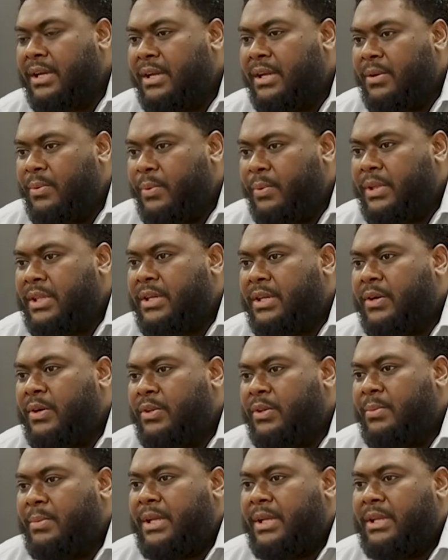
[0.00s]
With the
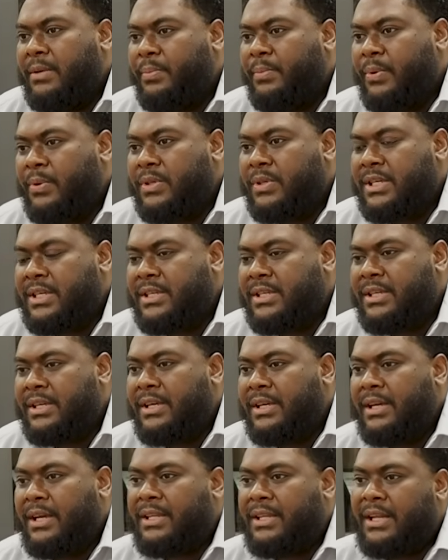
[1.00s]
automated process,
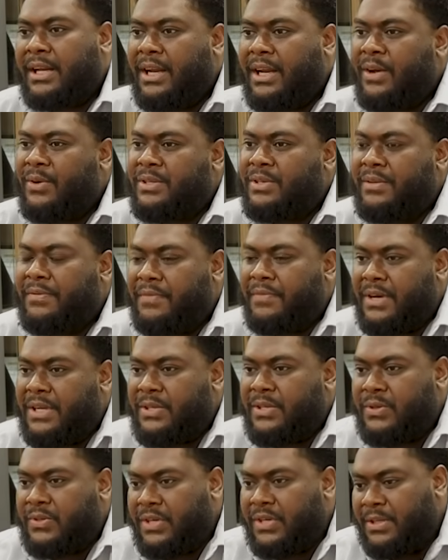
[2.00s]
it allows the
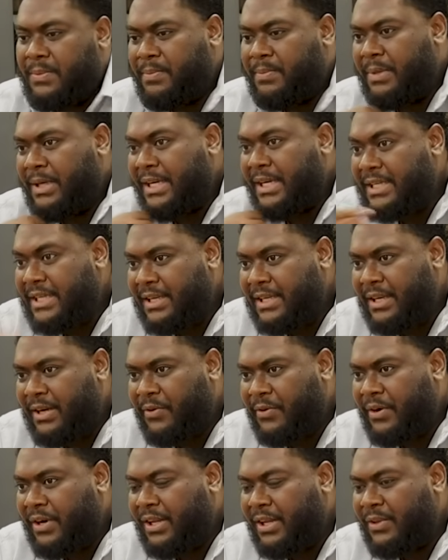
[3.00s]
funds to just be instantly
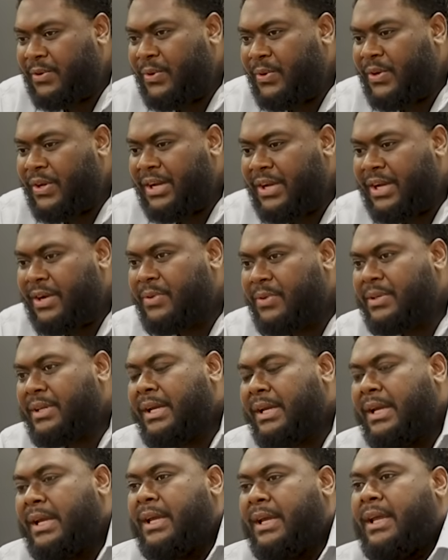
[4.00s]
credited to your account,
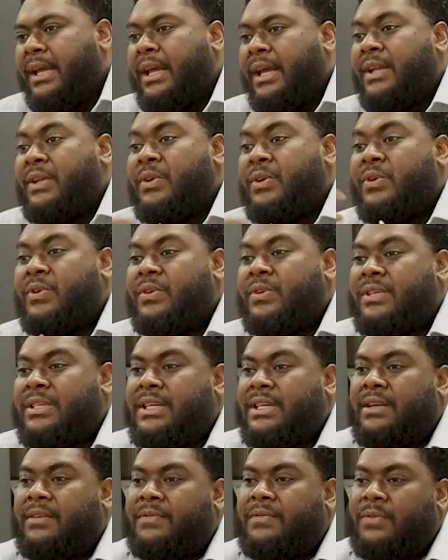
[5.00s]
and you
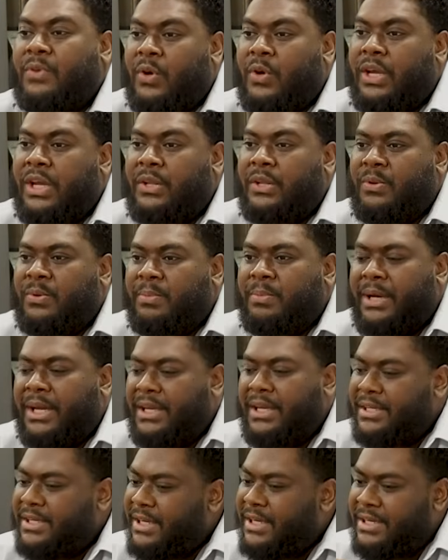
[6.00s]
yourself log into
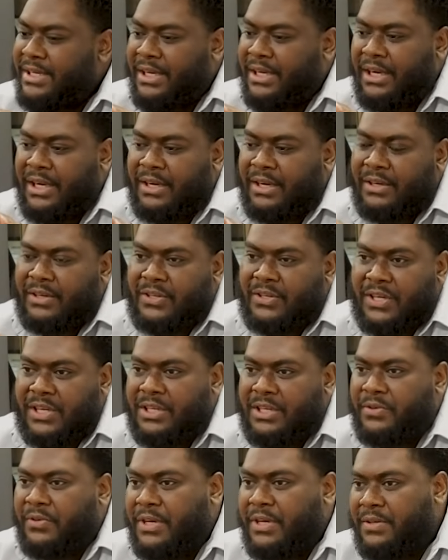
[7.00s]
MyNCSL and
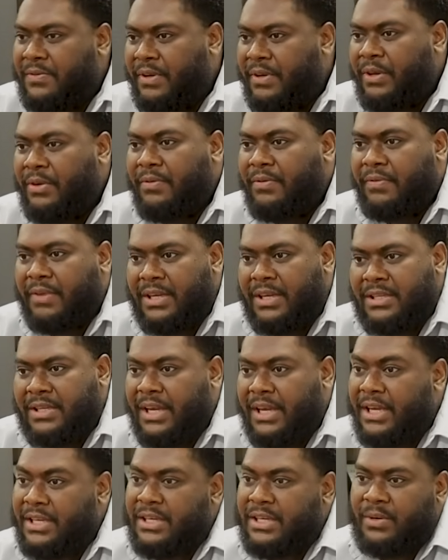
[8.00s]
just transfer your funds
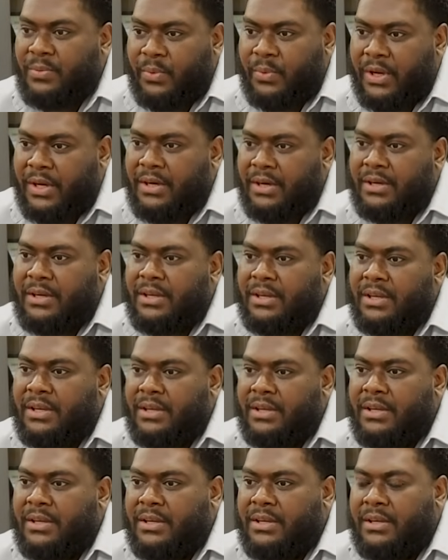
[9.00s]
as and when
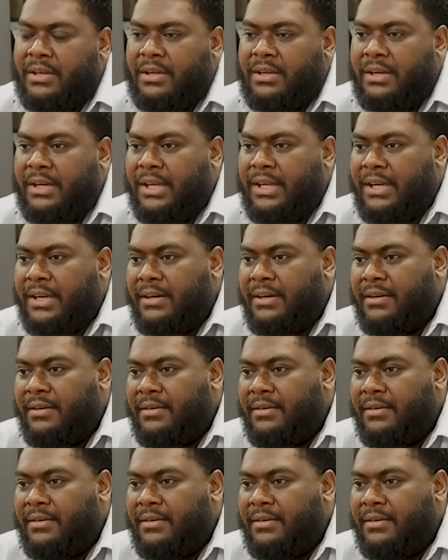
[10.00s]
needed.